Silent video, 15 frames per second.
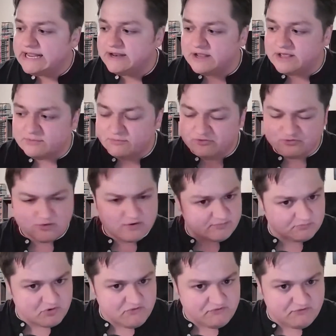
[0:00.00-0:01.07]
It was sort
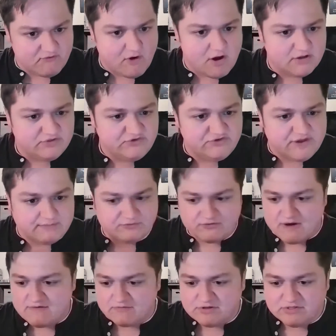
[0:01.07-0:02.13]
of proof of concept
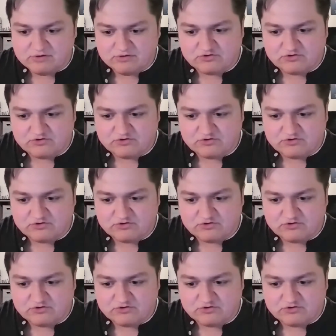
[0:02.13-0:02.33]
for everything